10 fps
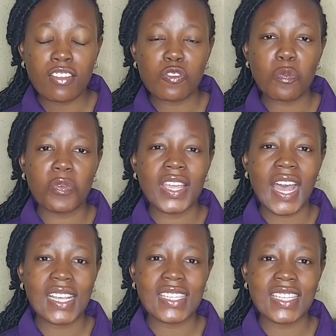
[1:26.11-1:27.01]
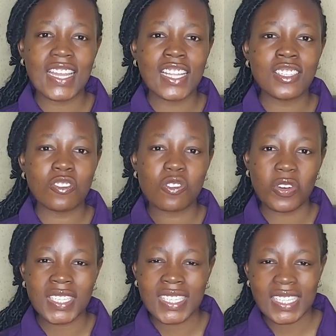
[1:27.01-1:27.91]
needle prick accidents,
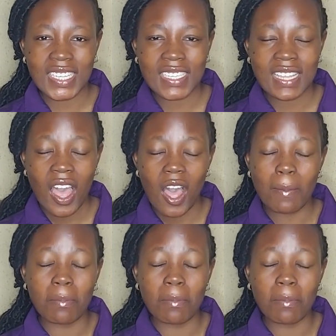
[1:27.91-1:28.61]
nurses,